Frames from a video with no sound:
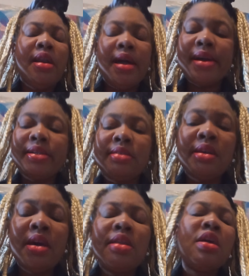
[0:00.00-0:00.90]
Like I
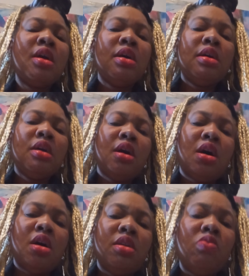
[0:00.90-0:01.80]
said,
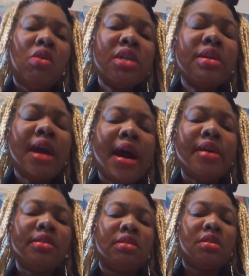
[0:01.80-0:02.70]
the one
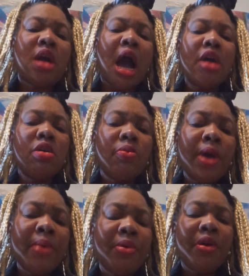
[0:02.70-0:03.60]
guys, Kyle
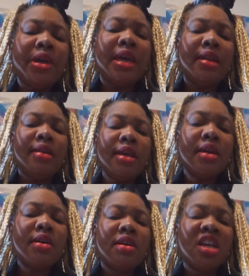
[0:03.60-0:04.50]
Weber and
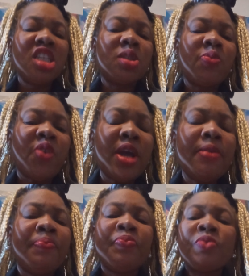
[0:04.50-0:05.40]
Nick, his
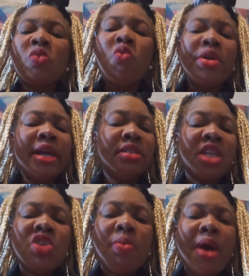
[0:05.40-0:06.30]
friend, when they
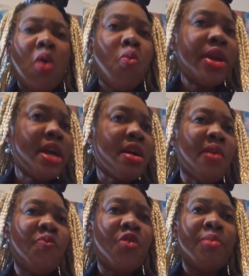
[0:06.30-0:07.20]
tell you about where they
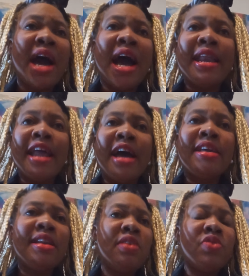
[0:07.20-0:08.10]
come from, how now
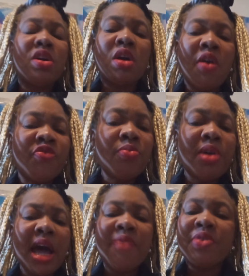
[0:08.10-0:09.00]
they live in a
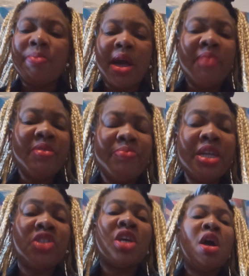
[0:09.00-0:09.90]
comfortable life in Miami
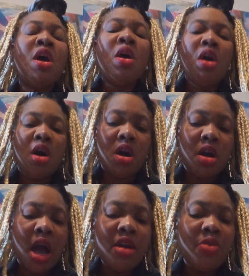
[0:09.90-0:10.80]
Beach.
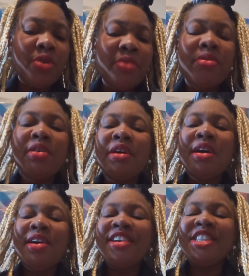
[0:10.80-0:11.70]
Kyle Weber,
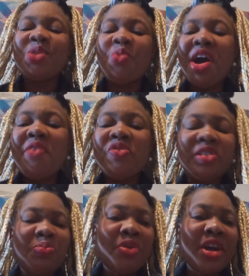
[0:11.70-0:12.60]
his wife
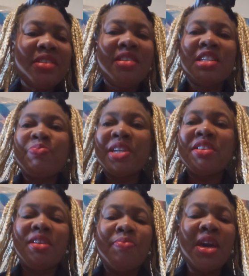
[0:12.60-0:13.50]
is pregnant,
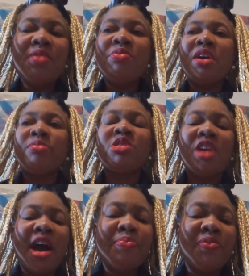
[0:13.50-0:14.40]
expecting a baby. I'm
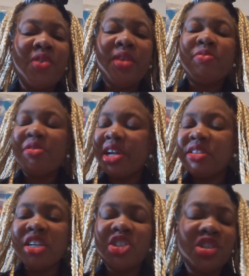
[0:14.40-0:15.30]
so happy for him.
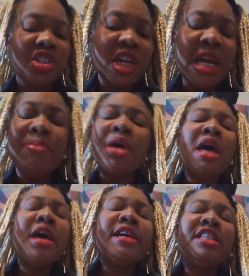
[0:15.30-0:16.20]
Congratulations to him.
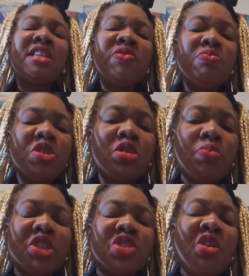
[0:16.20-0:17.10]
He's giving me so
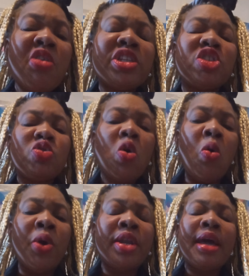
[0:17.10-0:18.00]
much courage
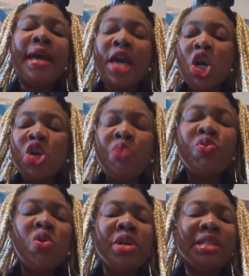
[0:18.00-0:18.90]
knowing
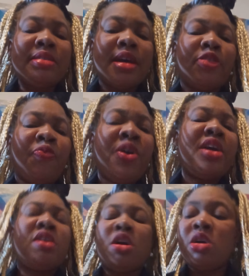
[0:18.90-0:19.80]
crypto is not
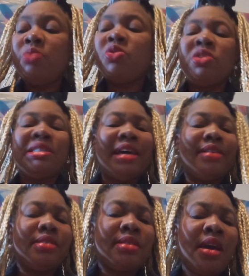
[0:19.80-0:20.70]
fake. Crypto is
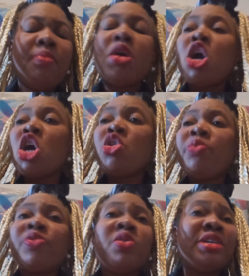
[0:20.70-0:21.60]
not a scam.
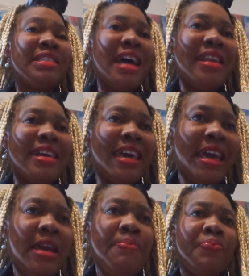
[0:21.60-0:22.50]
Crypto is not a
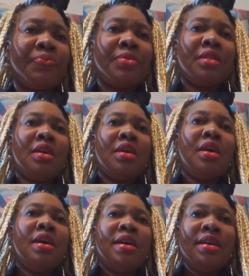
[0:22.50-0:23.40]
game.
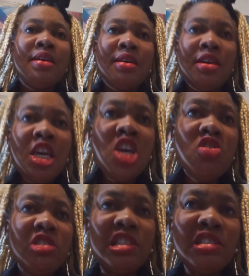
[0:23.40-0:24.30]
He
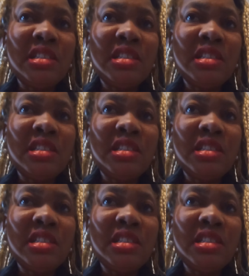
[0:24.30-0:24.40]
used to